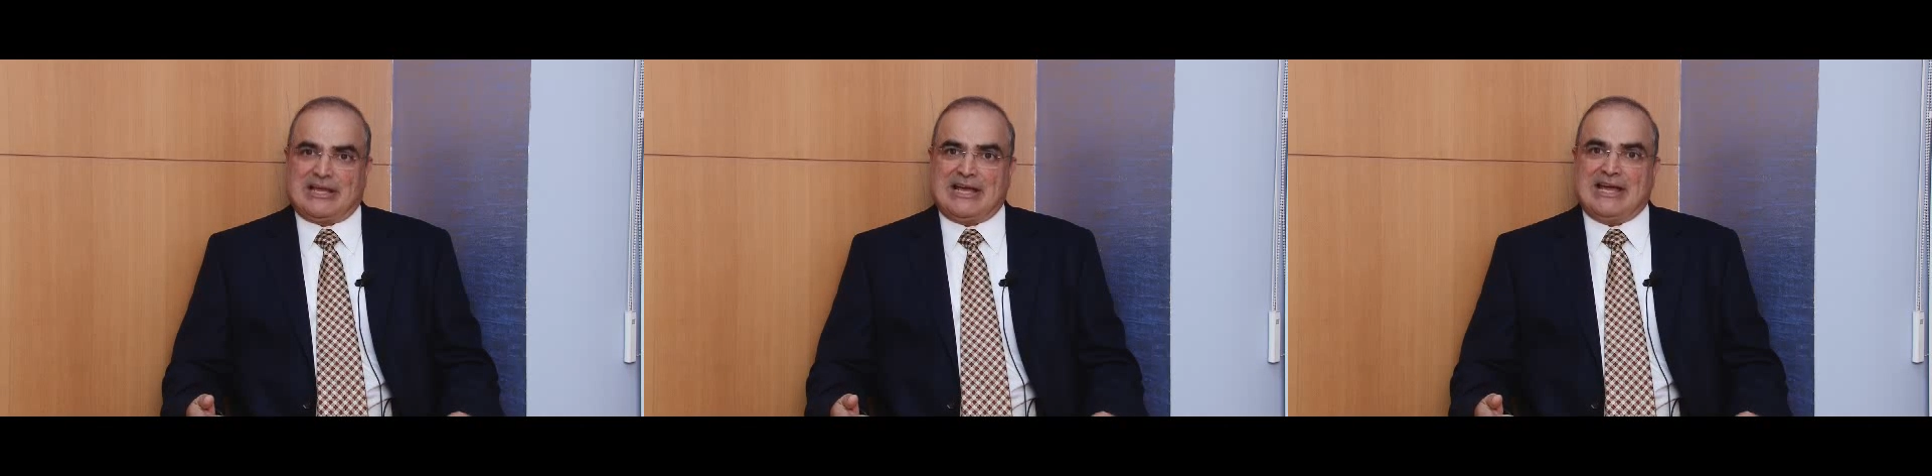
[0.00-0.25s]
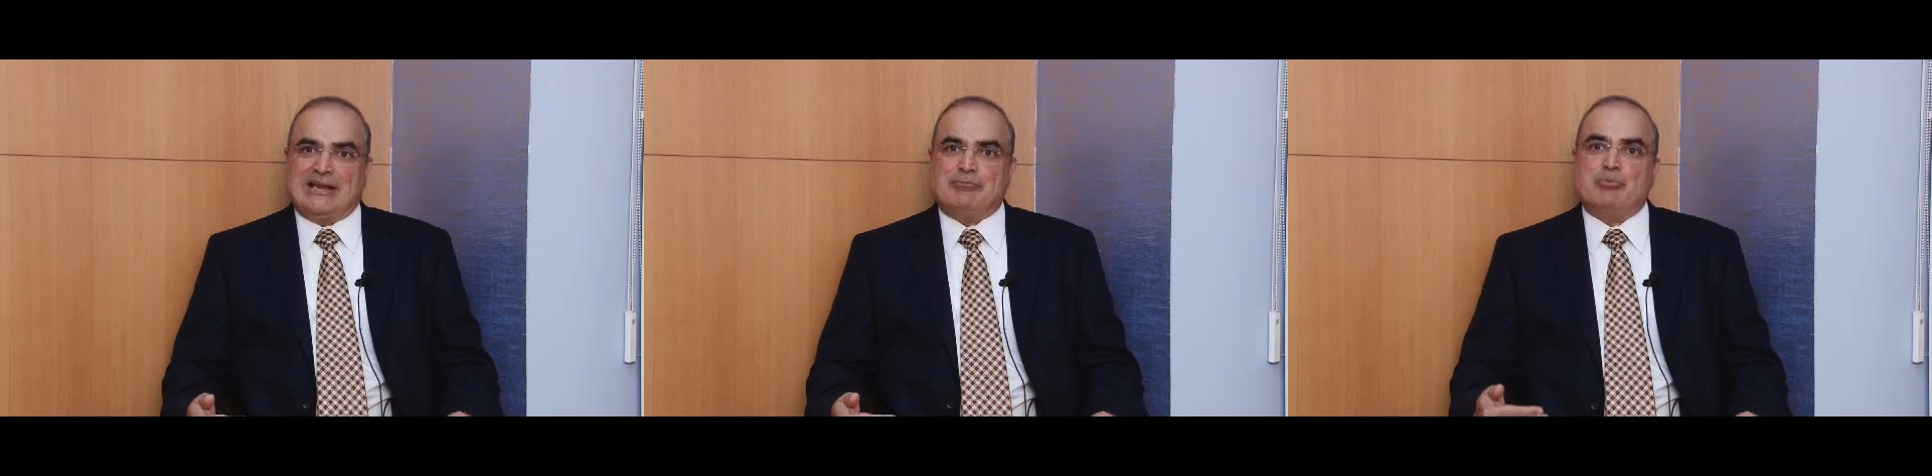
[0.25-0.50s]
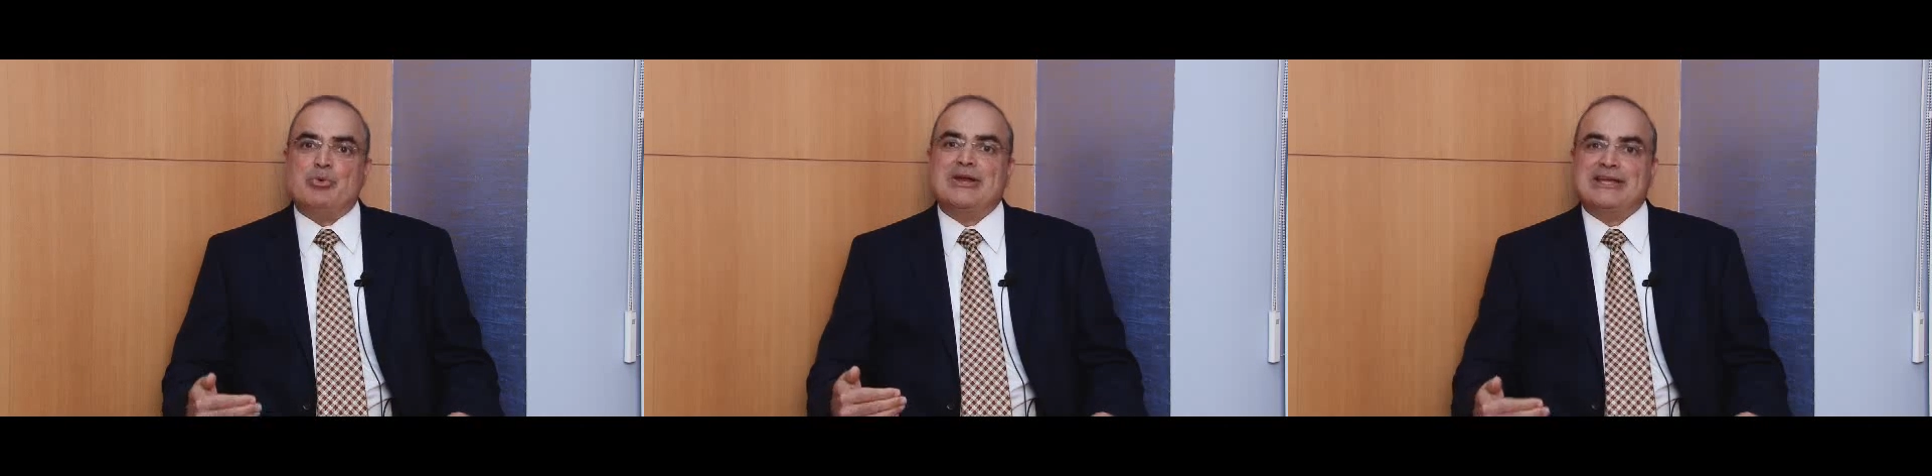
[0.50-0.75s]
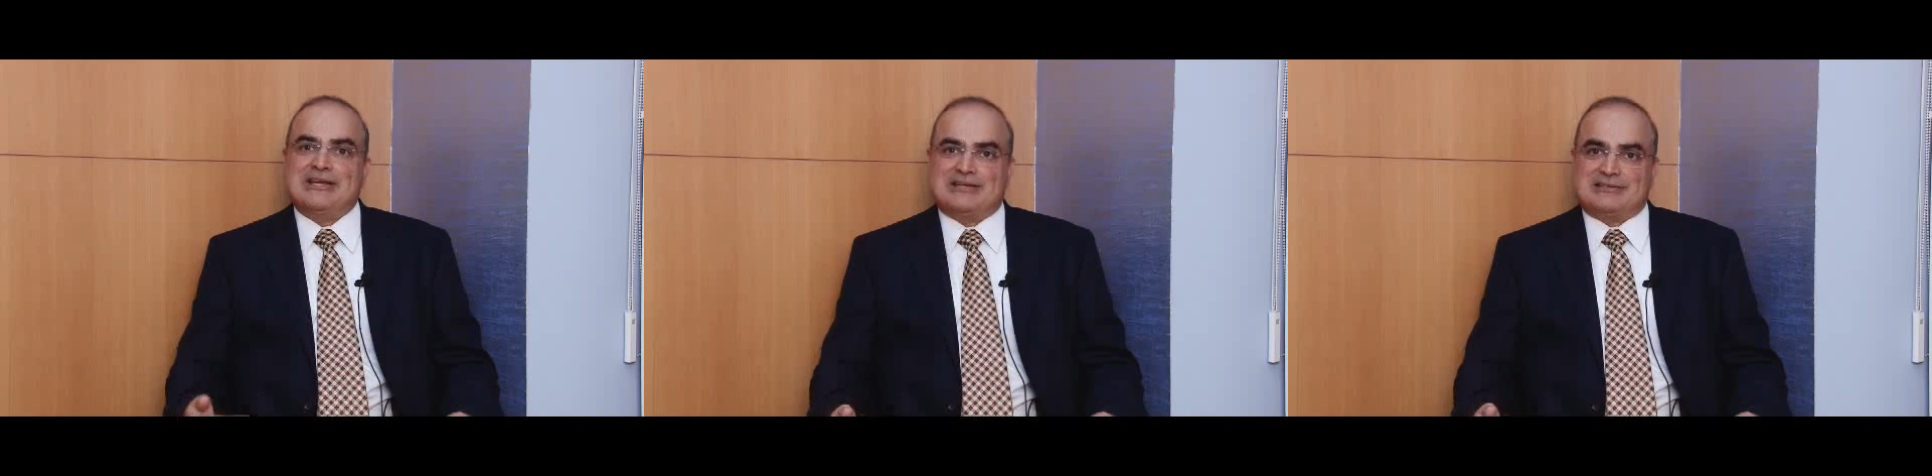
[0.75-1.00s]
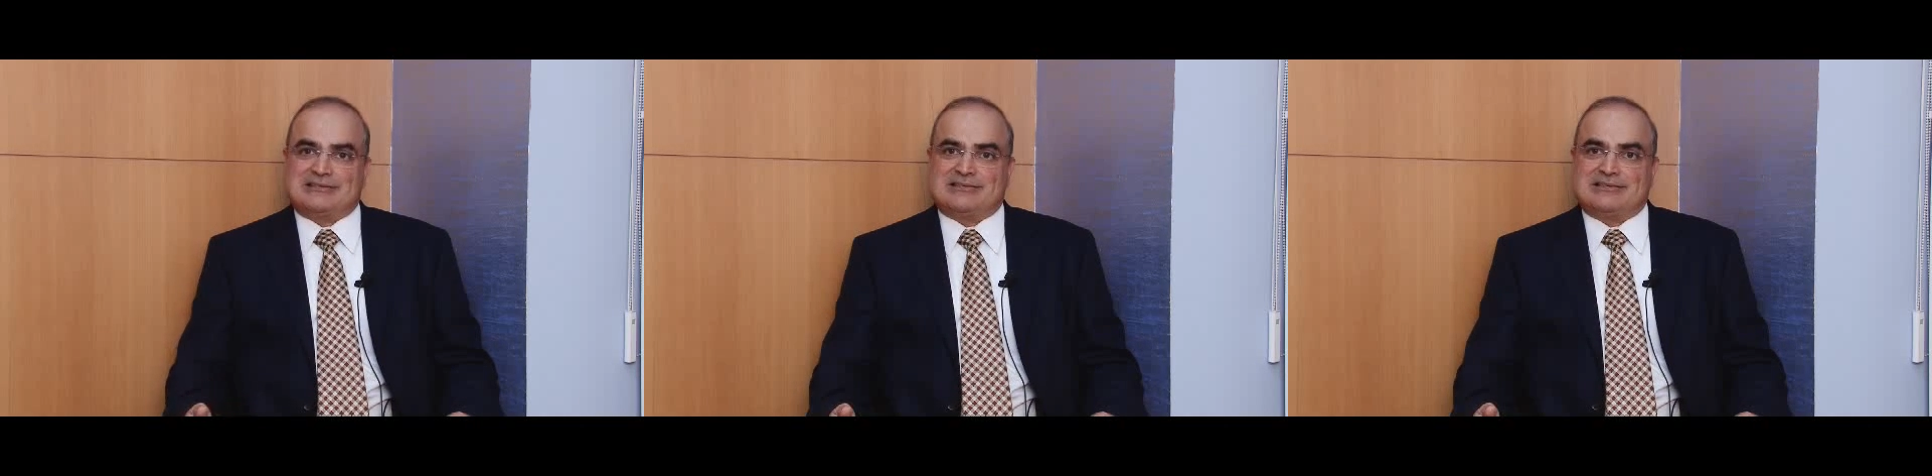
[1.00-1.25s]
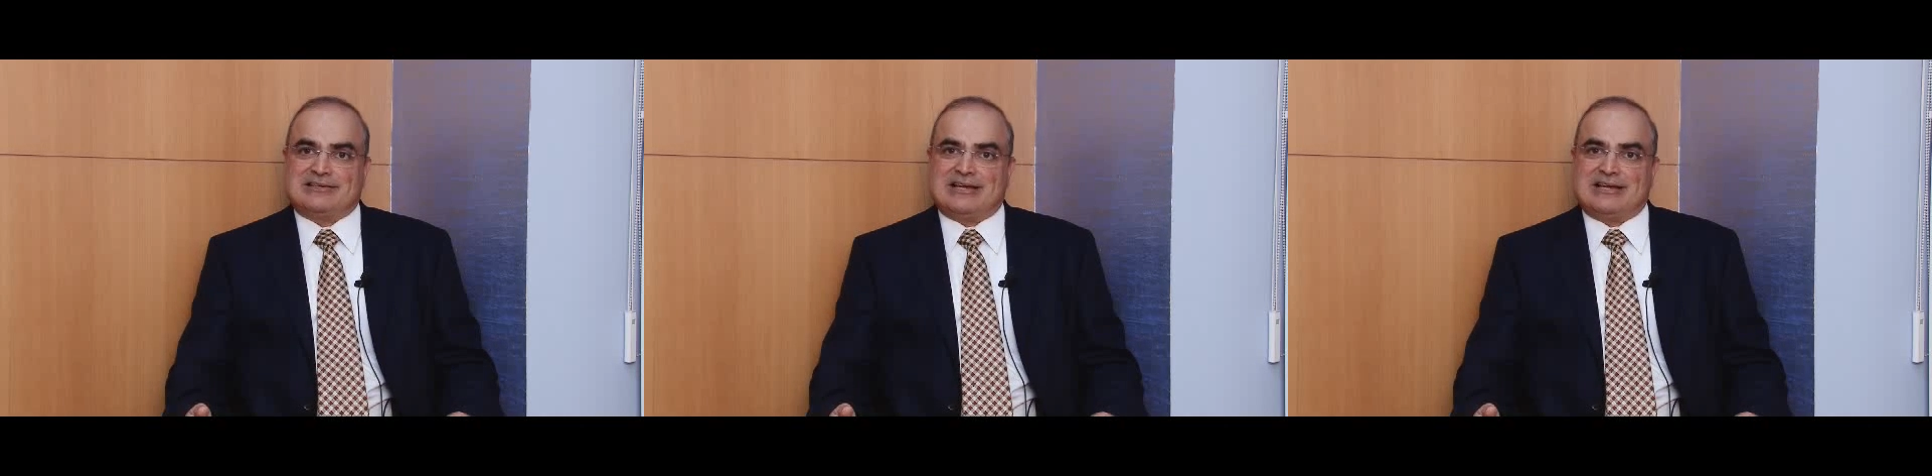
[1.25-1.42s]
and bring it